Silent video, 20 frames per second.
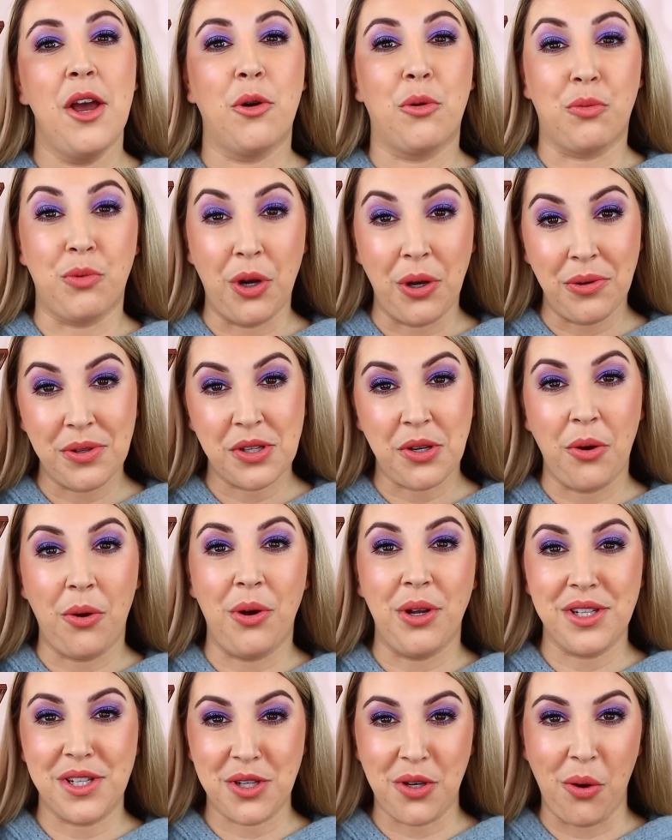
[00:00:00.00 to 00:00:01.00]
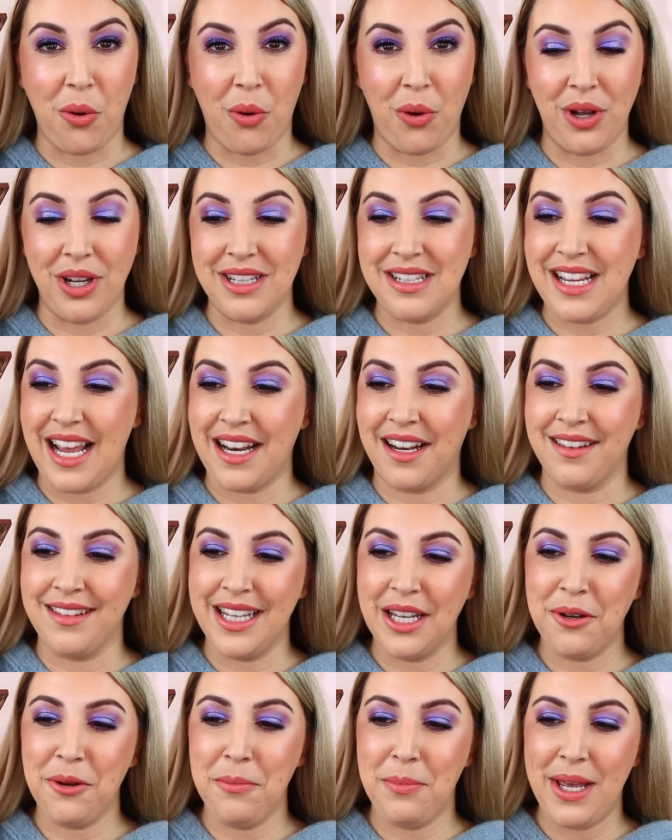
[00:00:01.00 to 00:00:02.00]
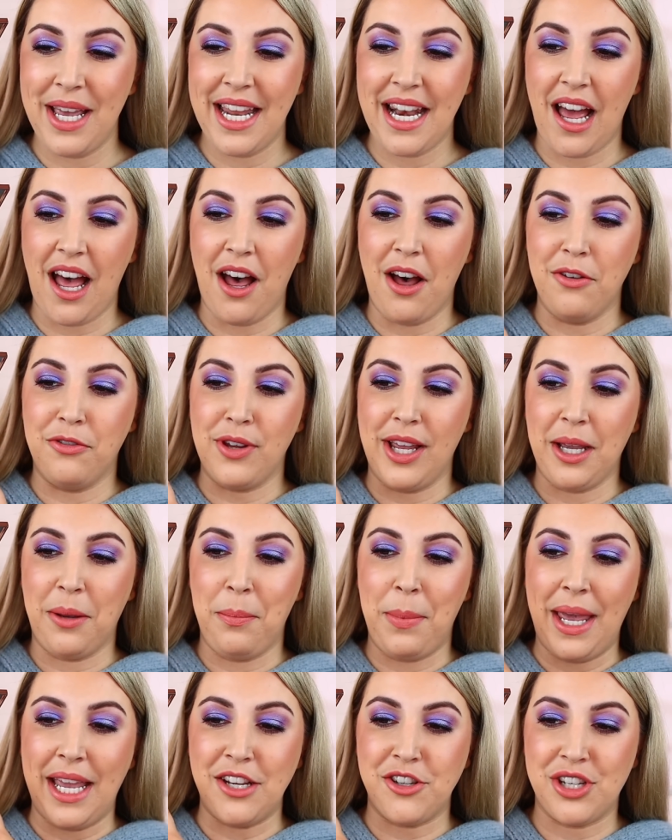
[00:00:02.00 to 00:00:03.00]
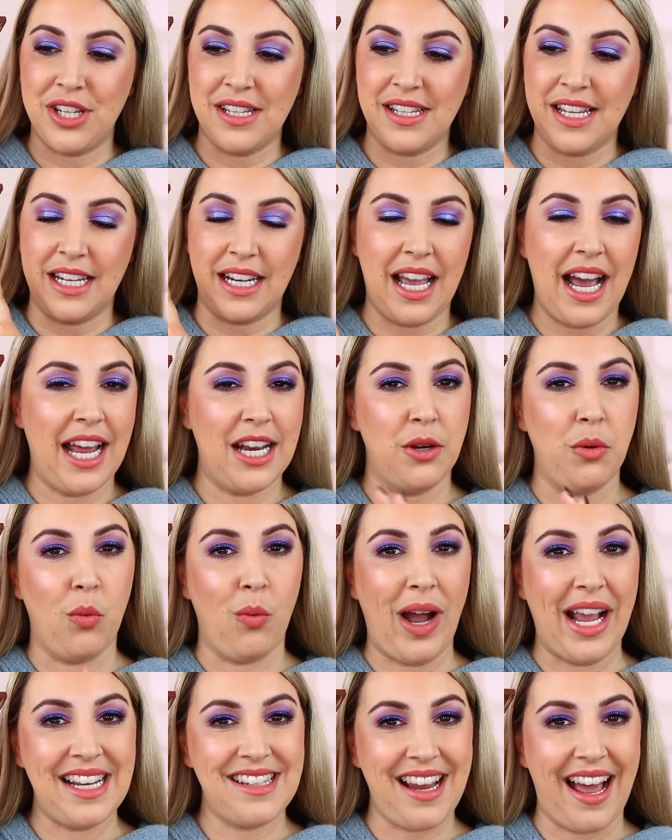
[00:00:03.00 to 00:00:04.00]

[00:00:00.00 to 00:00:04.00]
rose golds, golds, and a little bit of like beiges and kind of white